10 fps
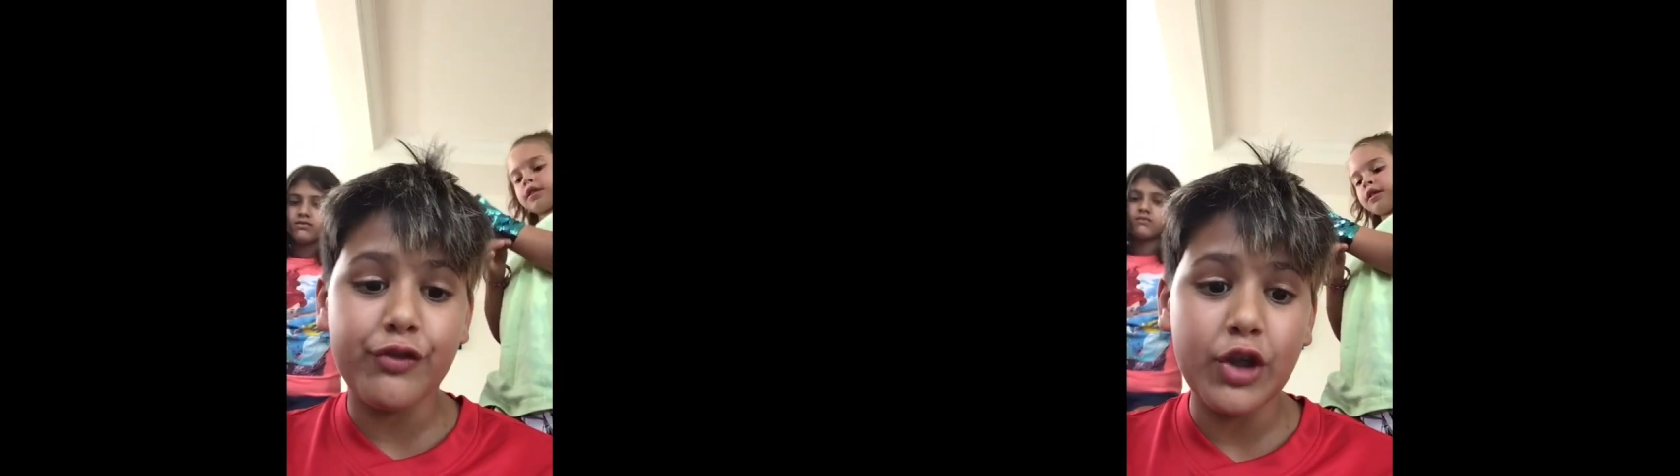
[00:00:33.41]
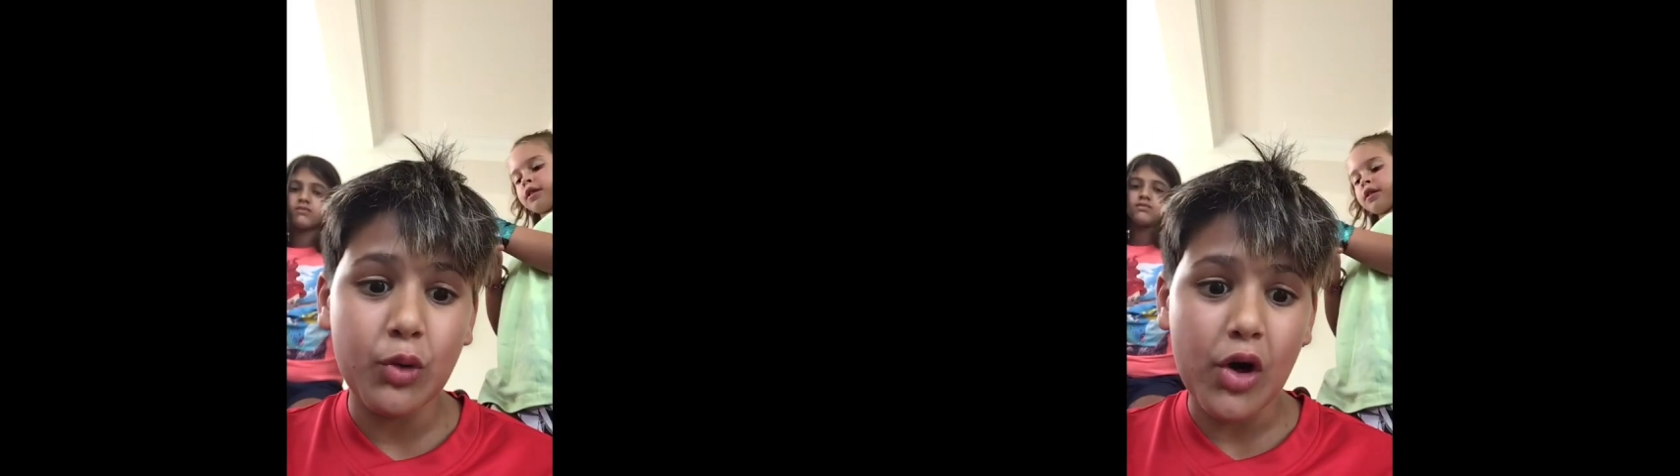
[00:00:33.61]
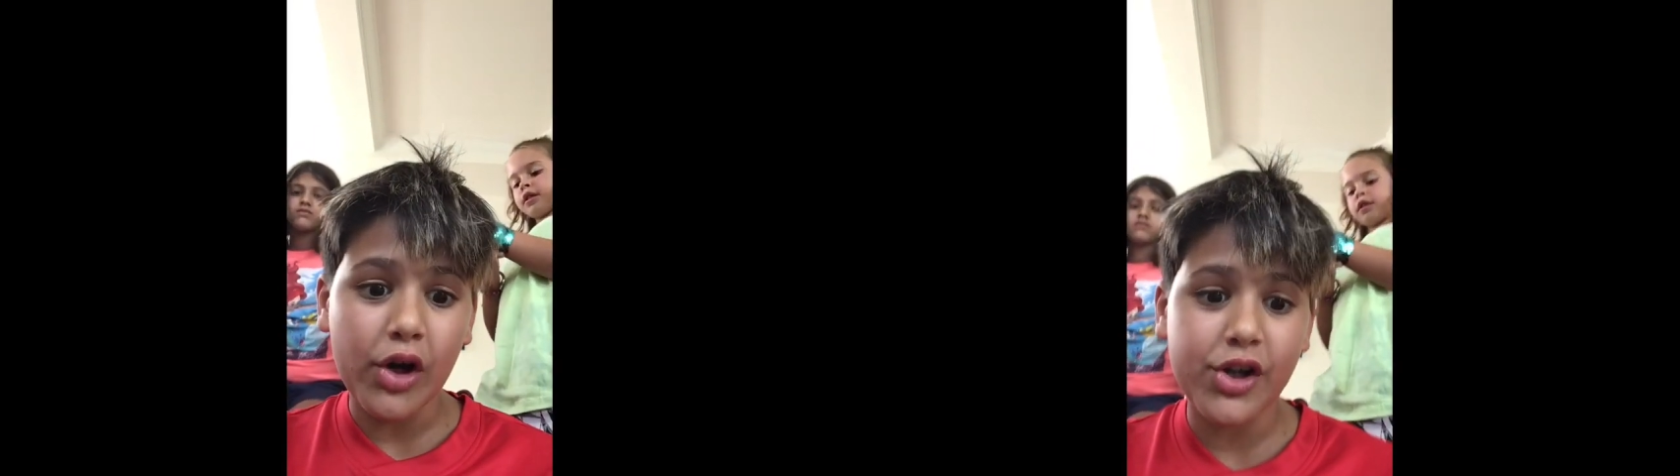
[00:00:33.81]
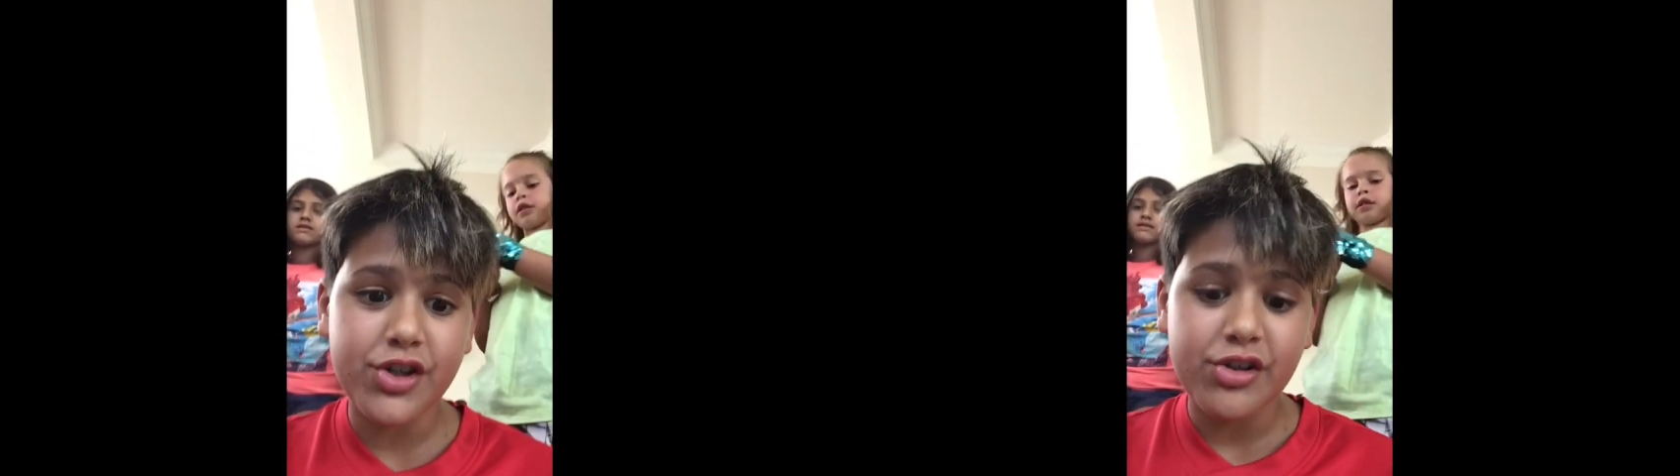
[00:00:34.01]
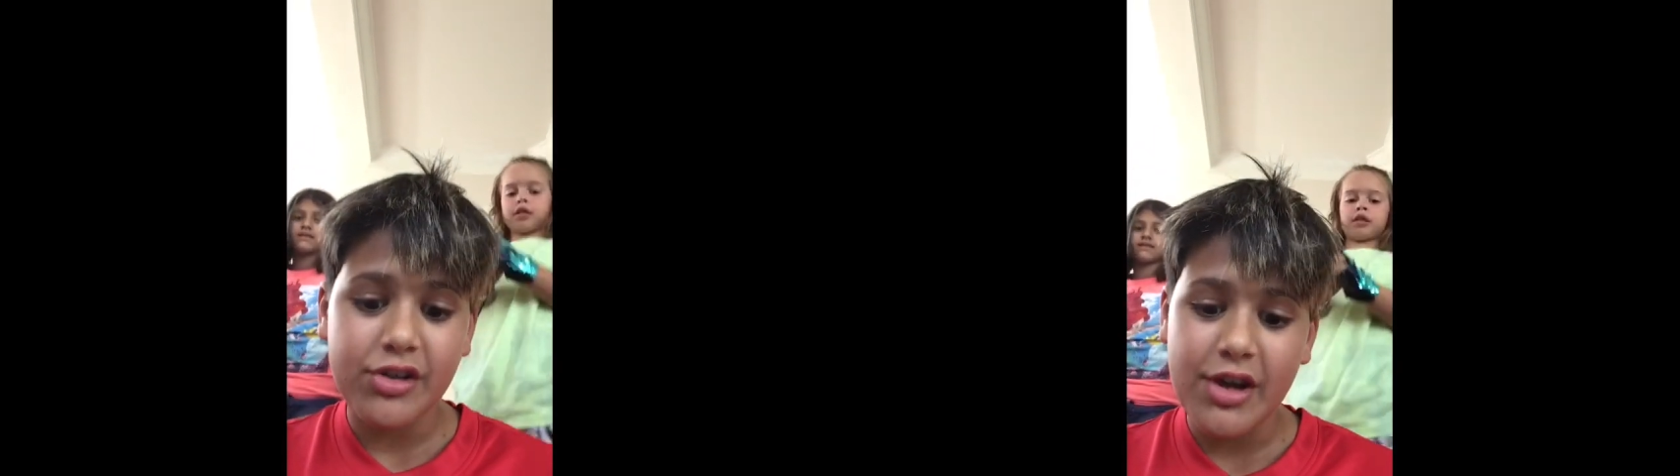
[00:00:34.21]

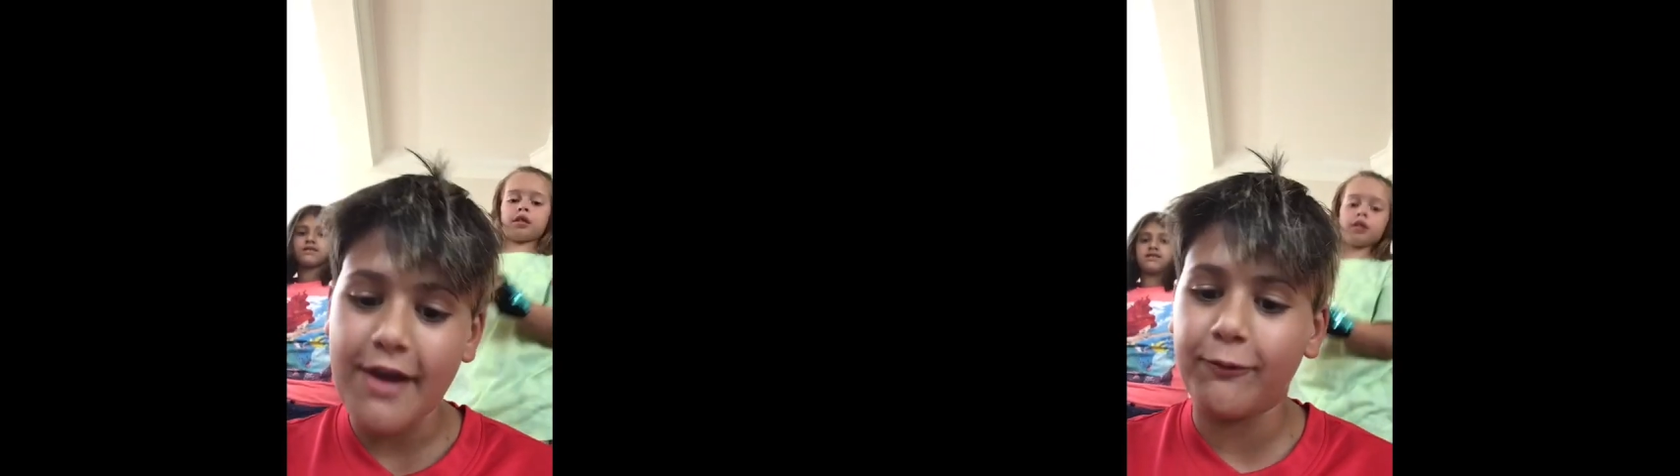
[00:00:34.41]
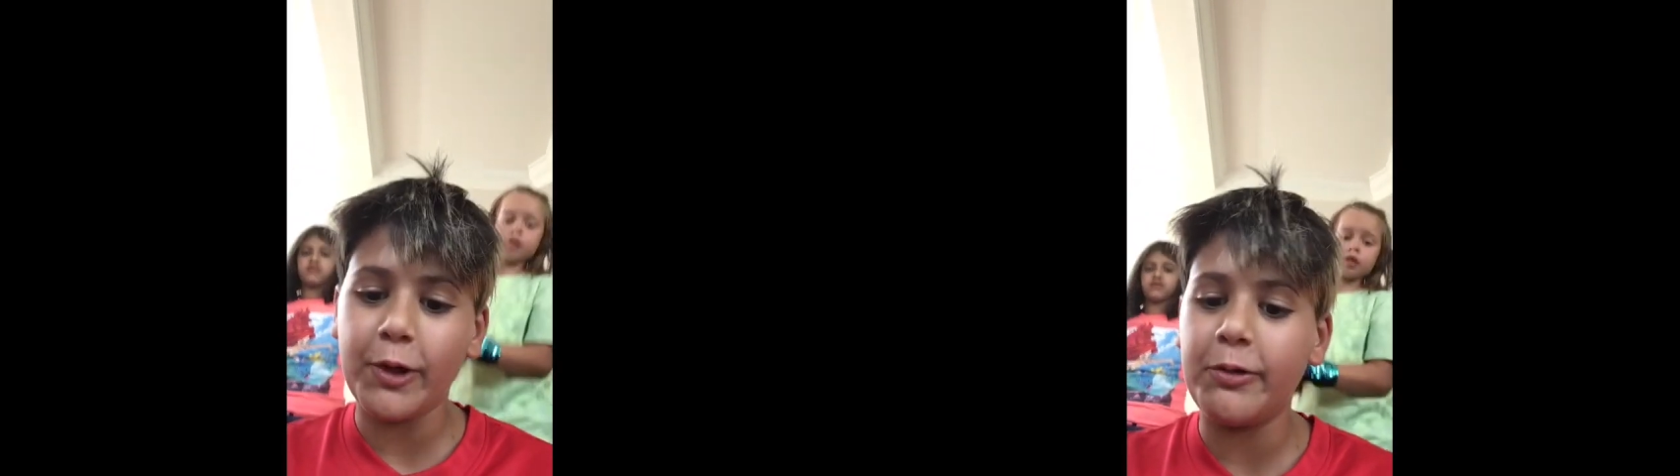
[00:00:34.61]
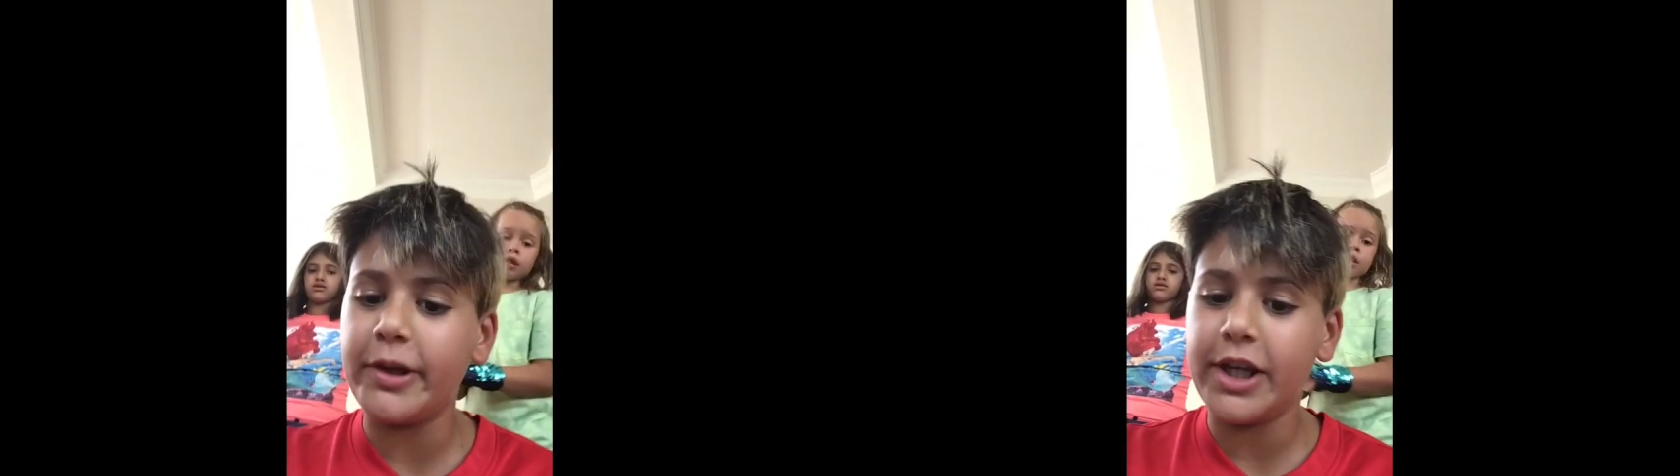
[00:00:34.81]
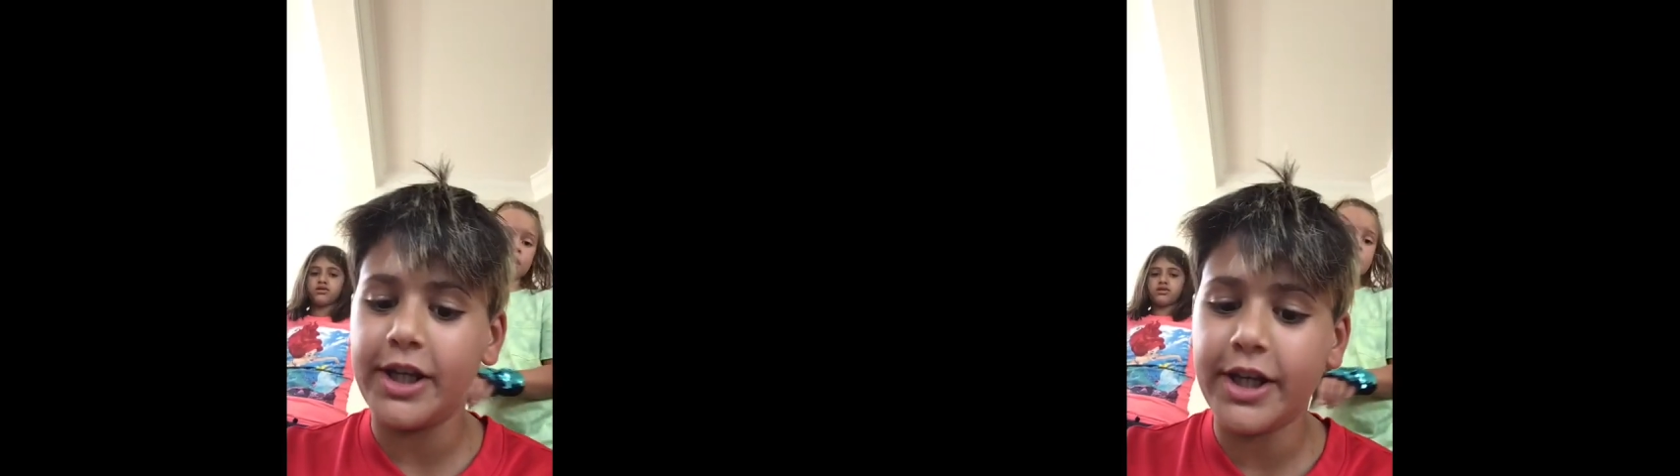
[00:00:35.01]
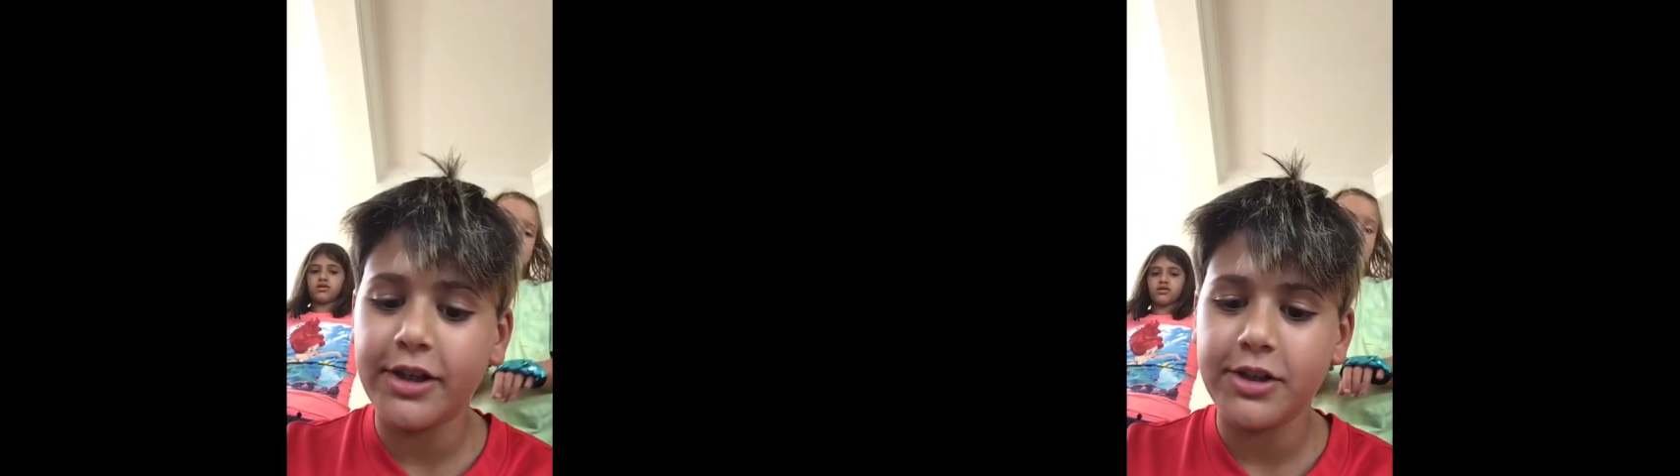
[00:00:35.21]
viewers every
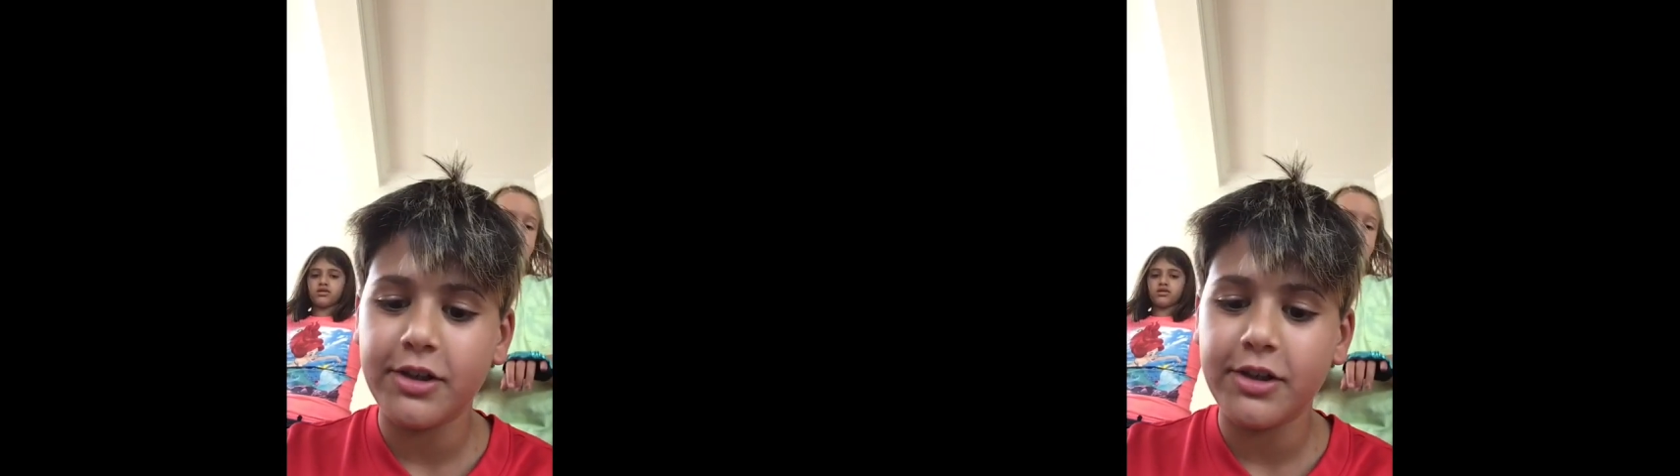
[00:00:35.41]
week,